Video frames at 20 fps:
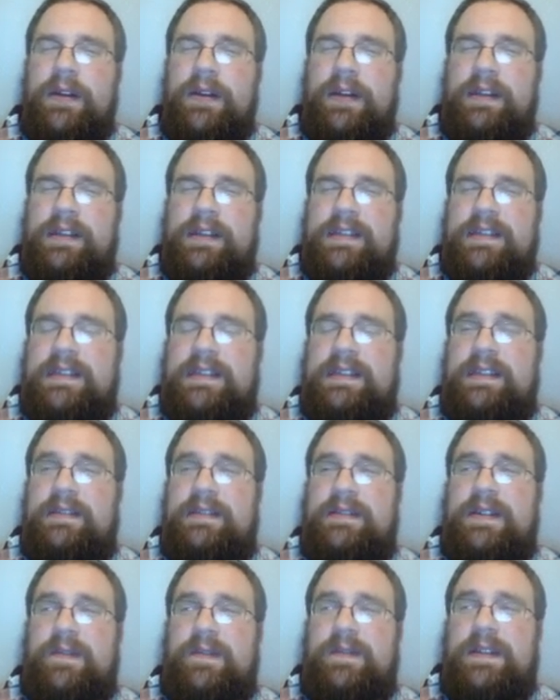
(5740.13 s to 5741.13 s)
Unless it's a
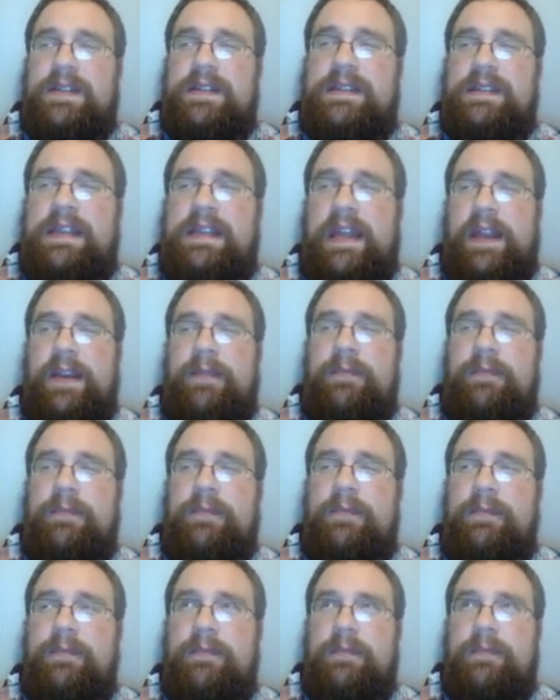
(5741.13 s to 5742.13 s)
toughness 10
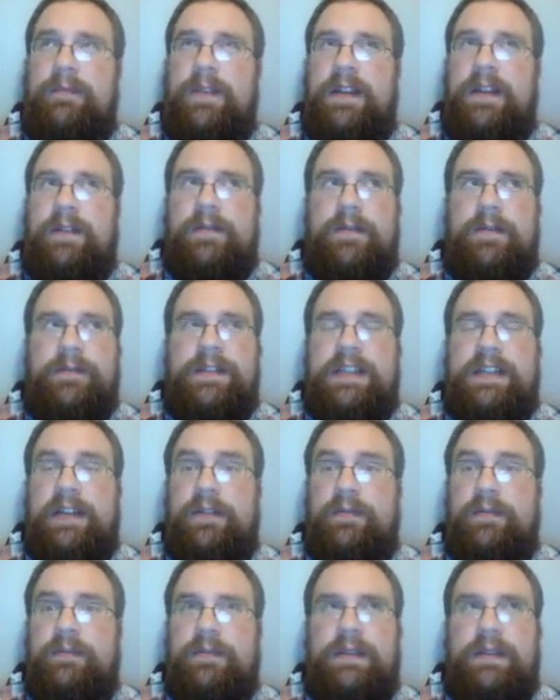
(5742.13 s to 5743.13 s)
vehicle, which I
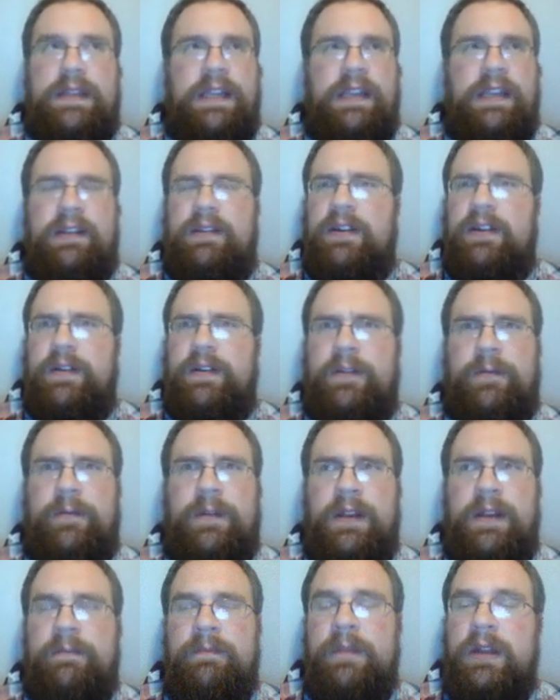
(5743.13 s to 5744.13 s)
don't think there is
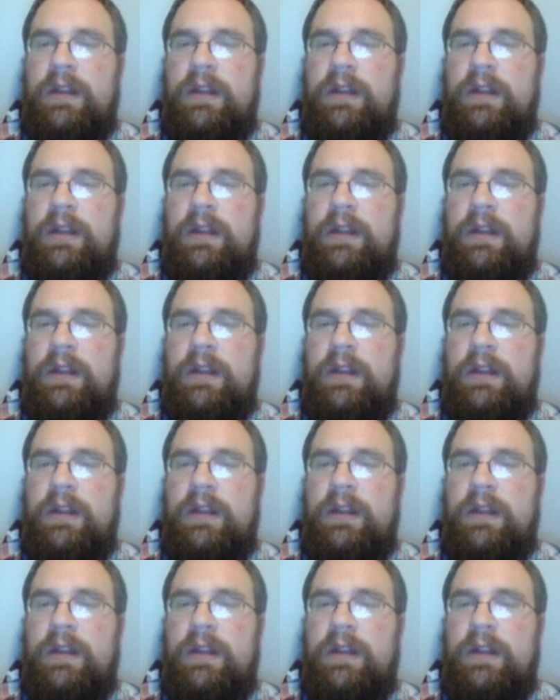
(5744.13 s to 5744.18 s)
one.